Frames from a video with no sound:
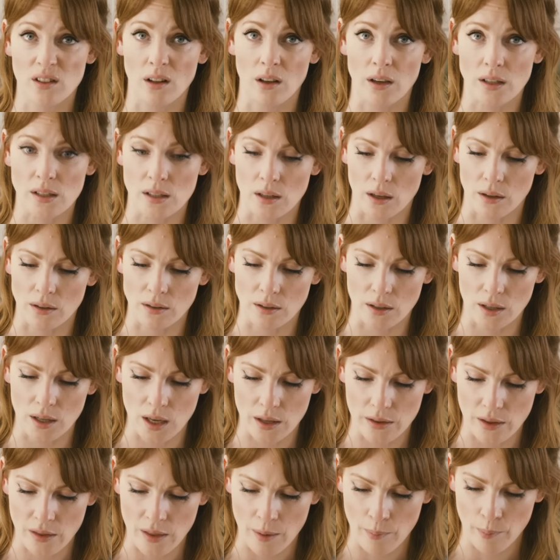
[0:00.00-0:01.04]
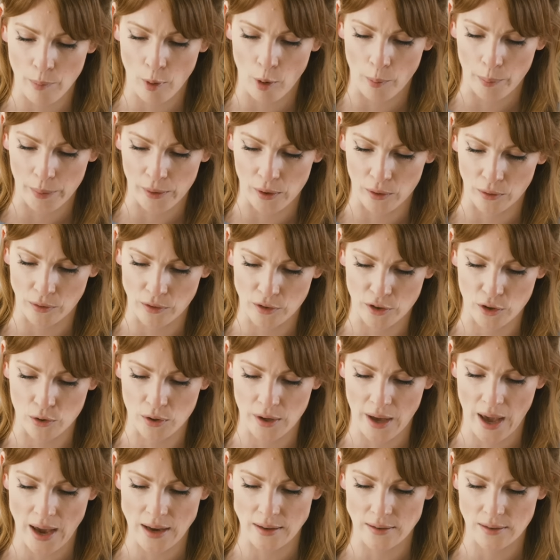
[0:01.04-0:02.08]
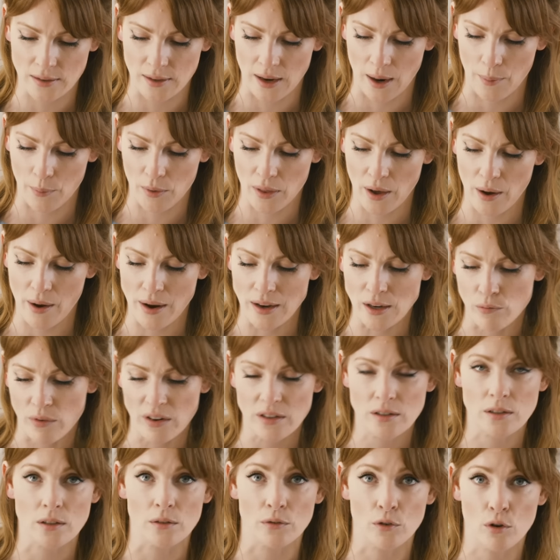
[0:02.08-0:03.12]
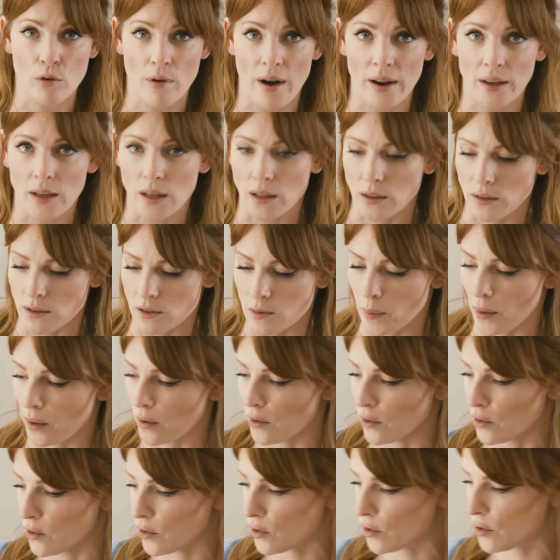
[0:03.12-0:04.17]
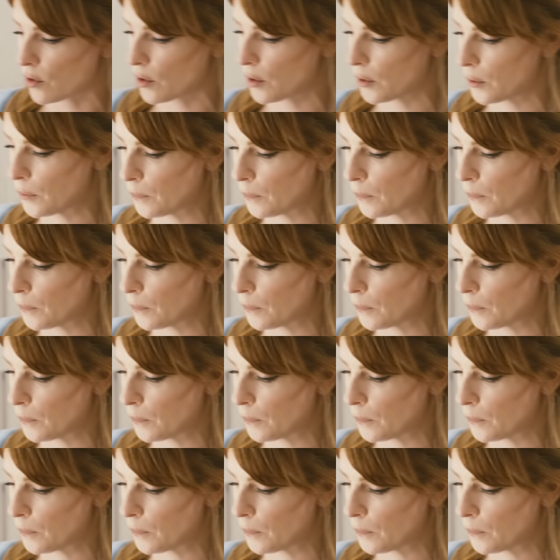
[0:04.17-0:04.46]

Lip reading: slide it underneath and then pop it onto your cake stand without any risk of cracking the sponge.